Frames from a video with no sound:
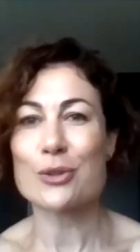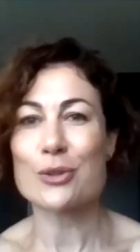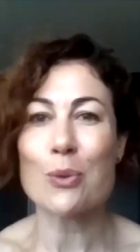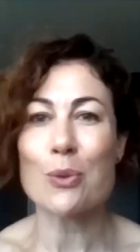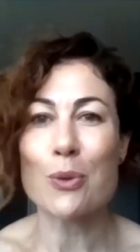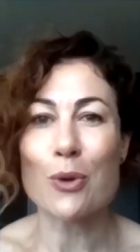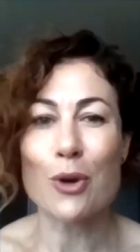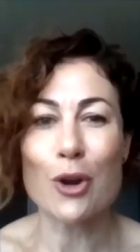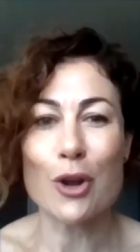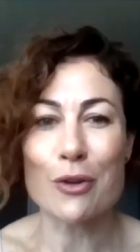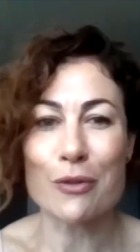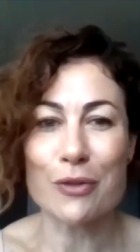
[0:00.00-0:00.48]

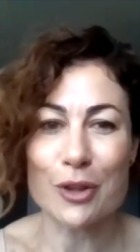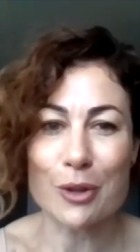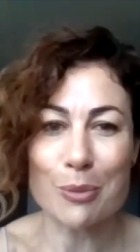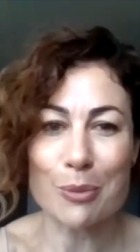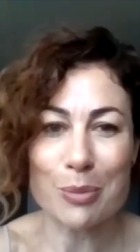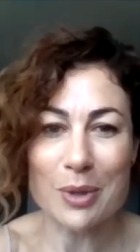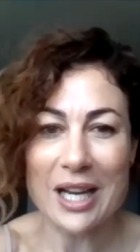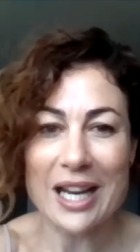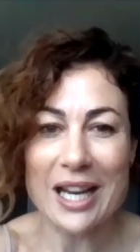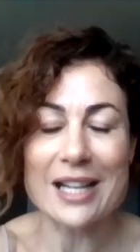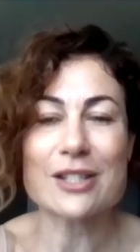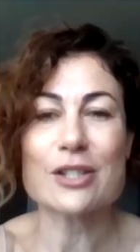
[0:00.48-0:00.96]
all over the
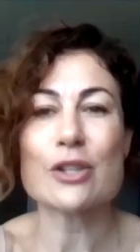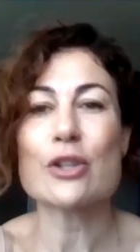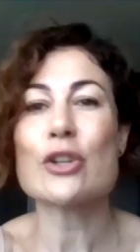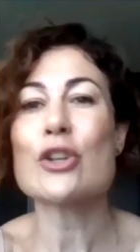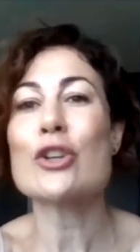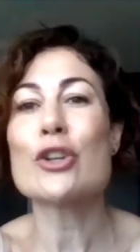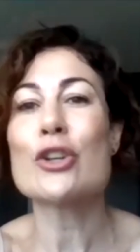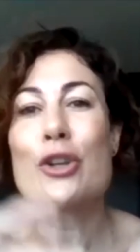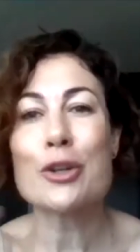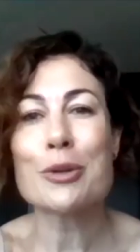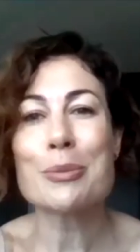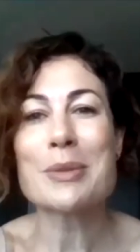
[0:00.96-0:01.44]
place.
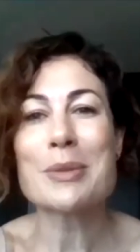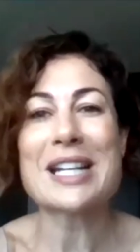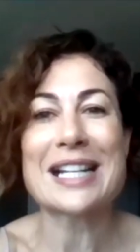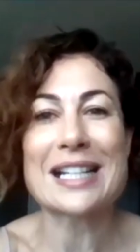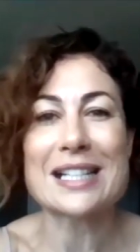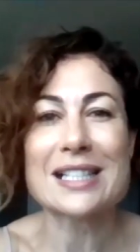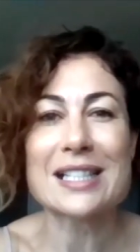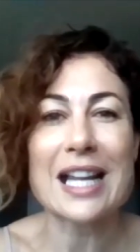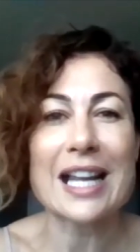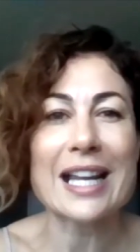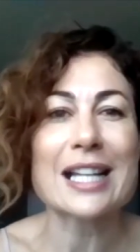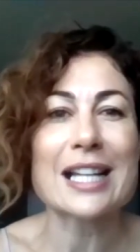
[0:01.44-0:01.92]
You know what I mean?
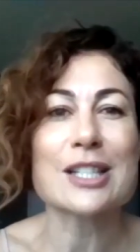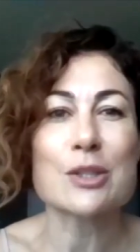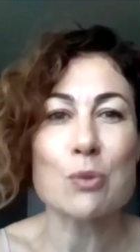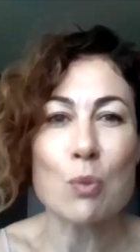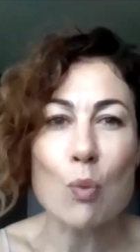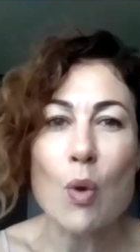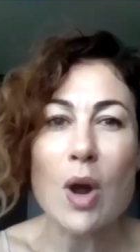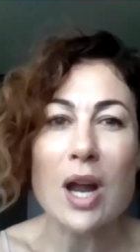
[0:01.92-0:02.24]
It's like it's yeah.